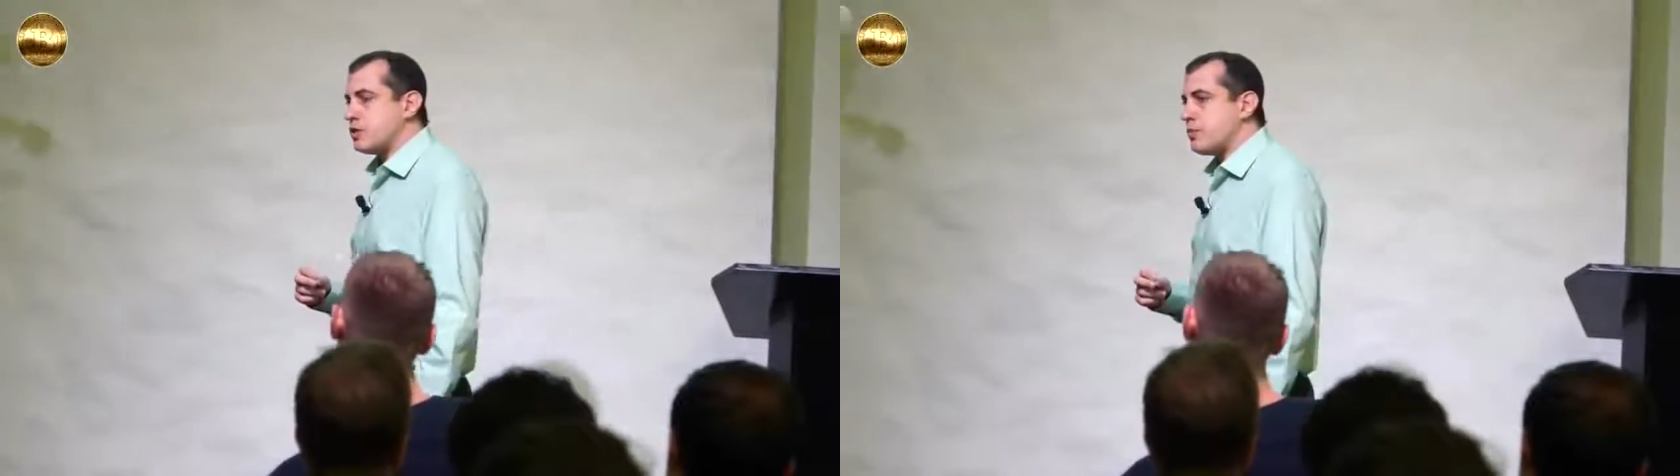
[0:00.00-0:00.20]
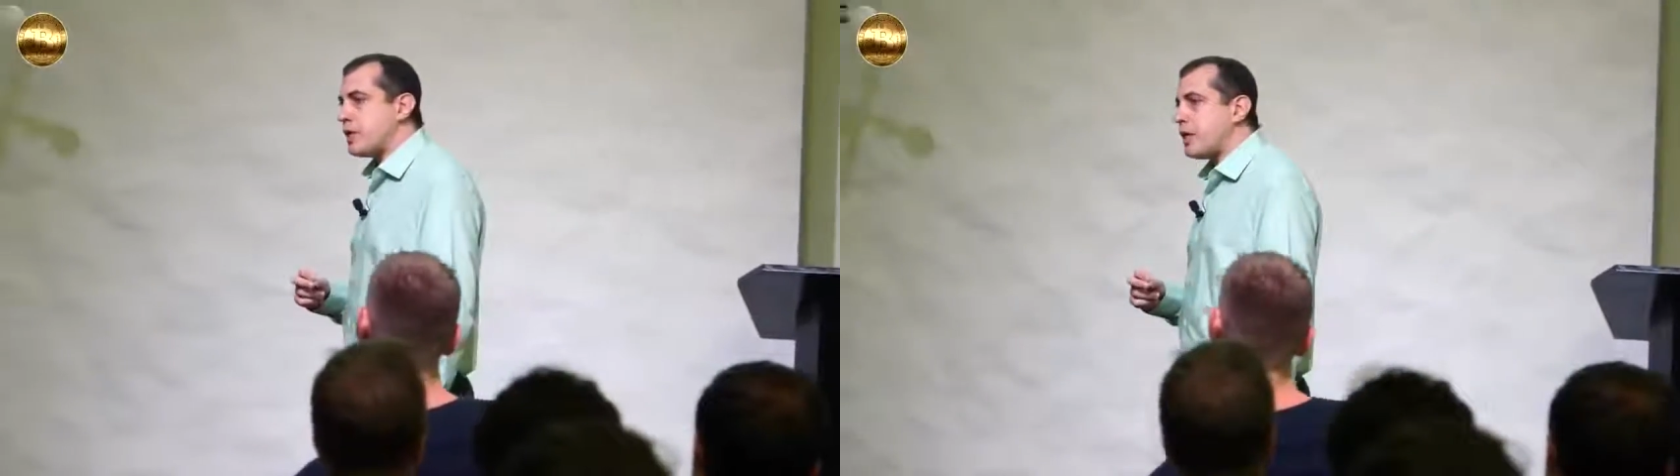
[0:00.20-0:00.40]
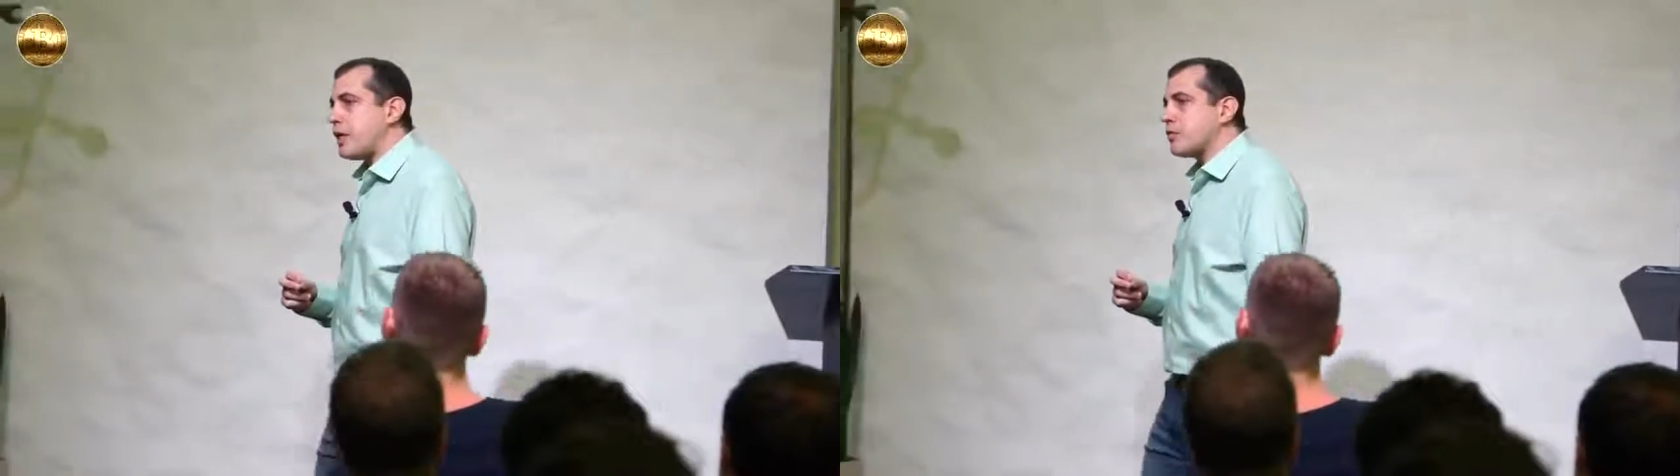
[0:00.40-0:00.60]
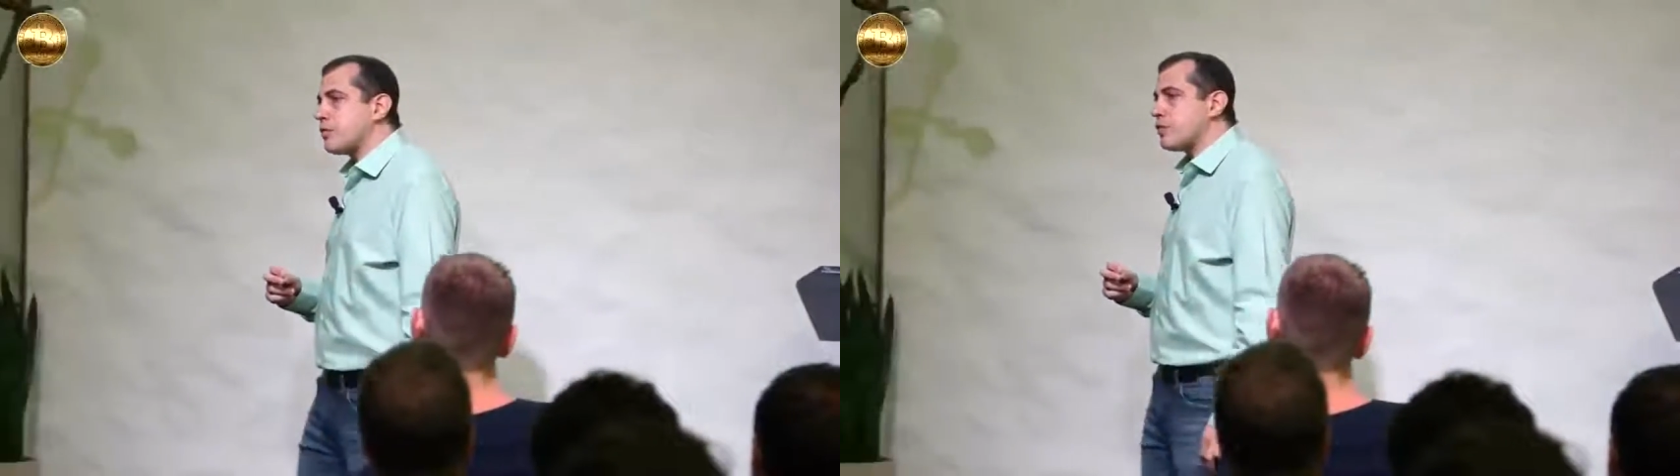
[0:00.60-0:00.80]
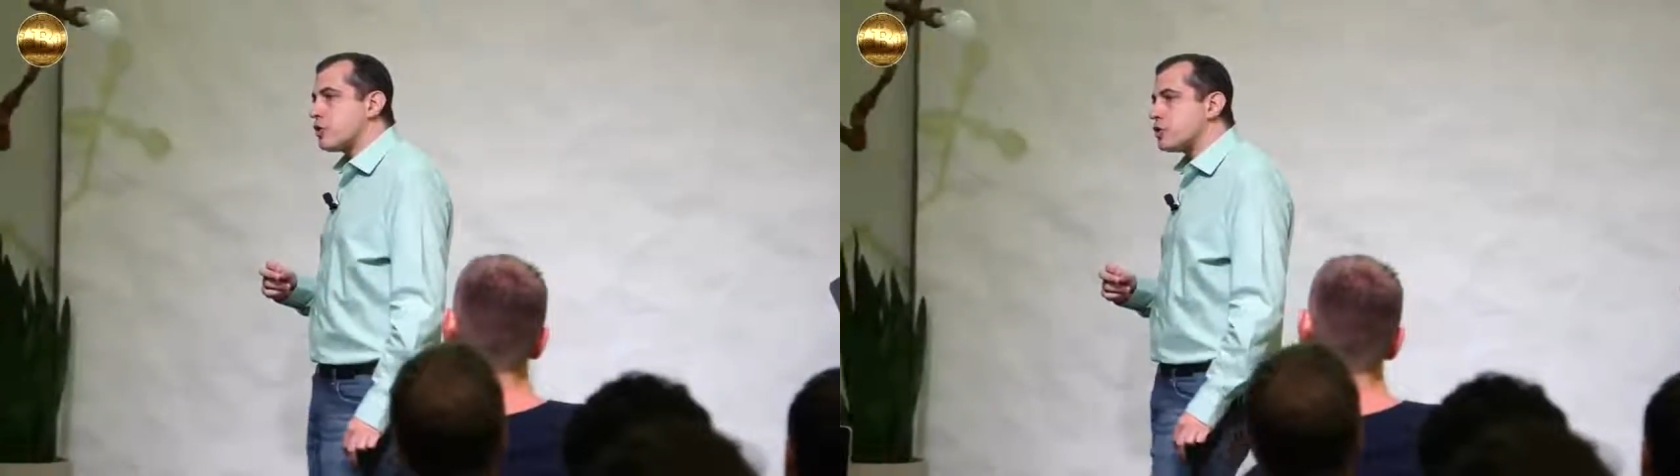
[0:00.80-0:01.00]
to be
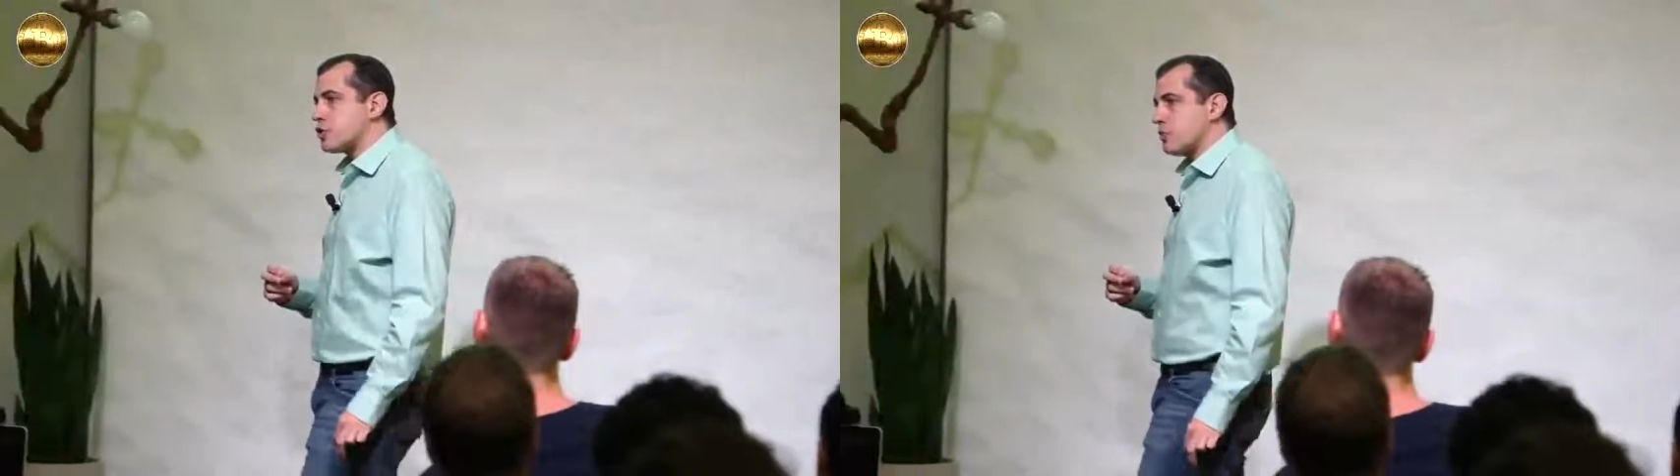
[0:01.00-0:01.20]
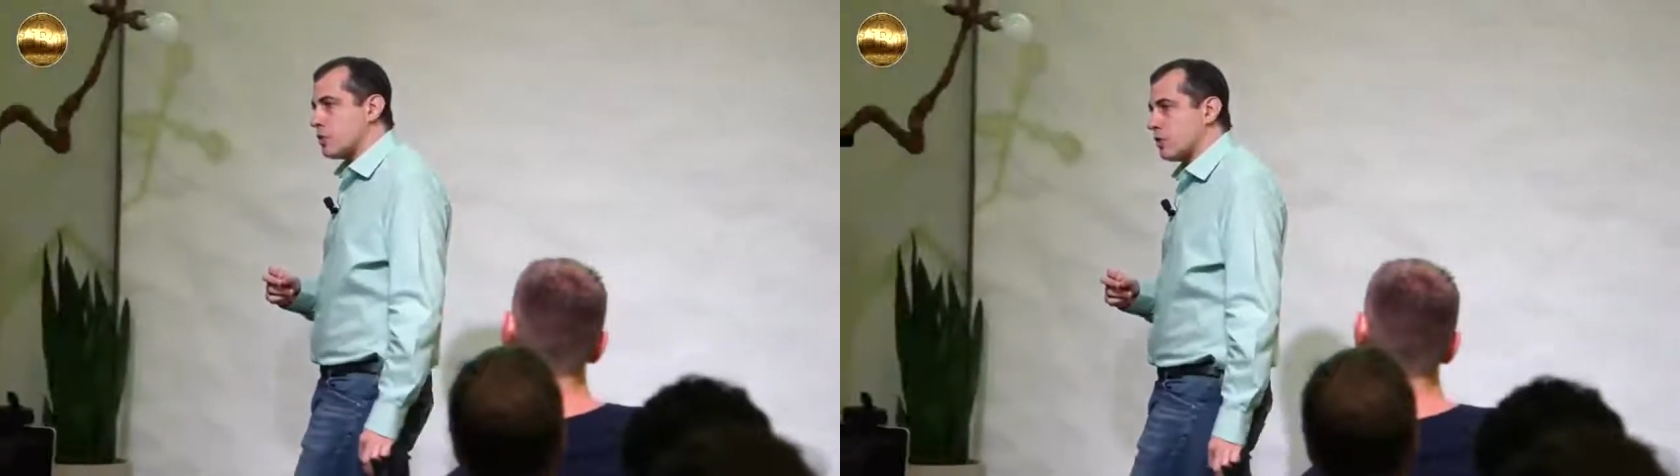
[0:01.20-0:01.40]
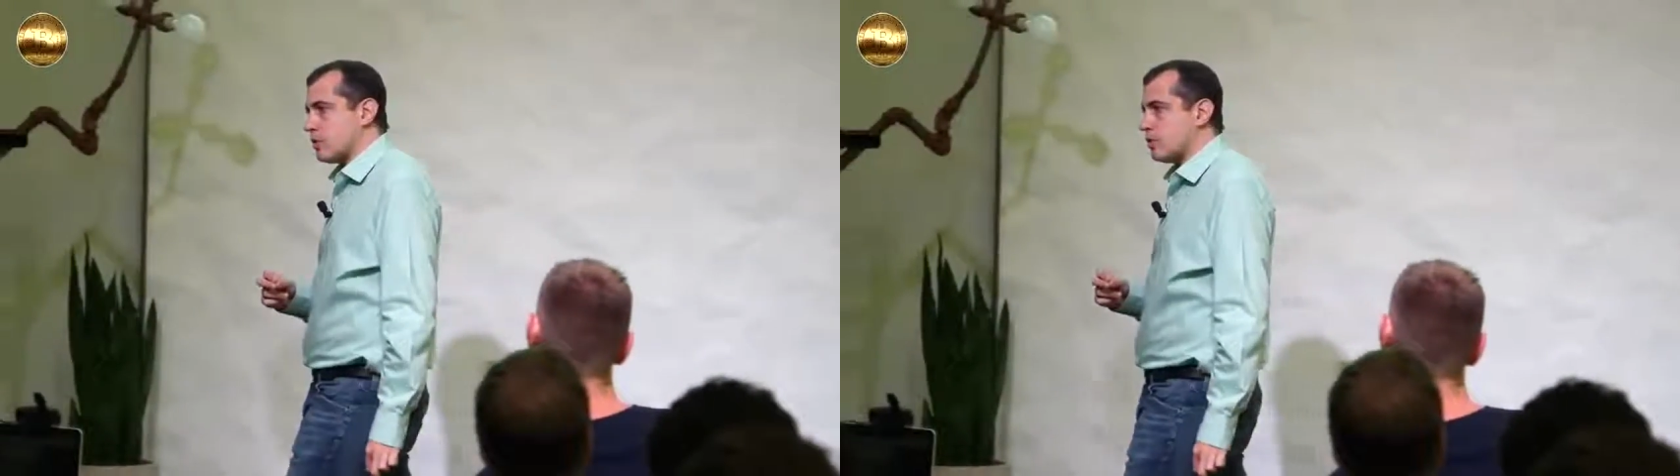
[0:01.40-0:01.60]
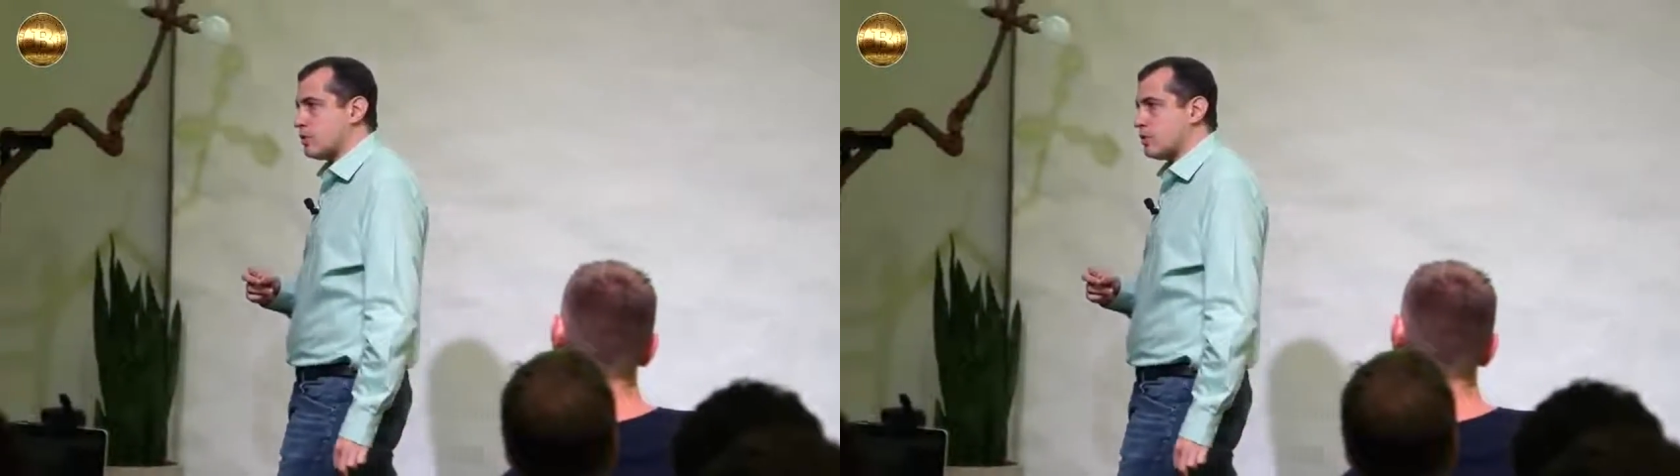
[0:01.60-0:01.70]
irreversible.